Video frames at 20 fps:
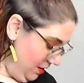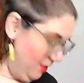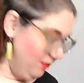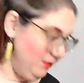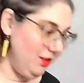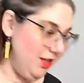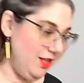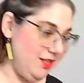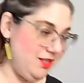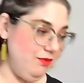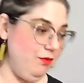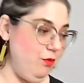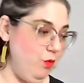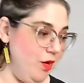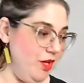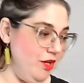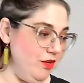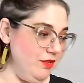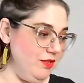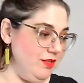Lots of
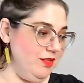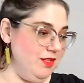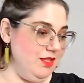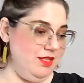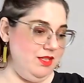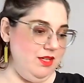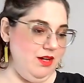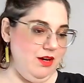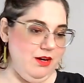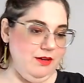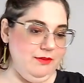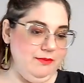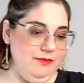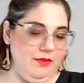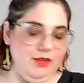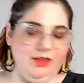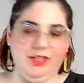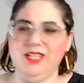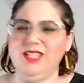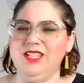winners this year.
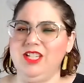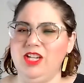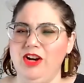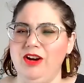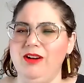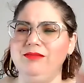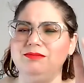This year.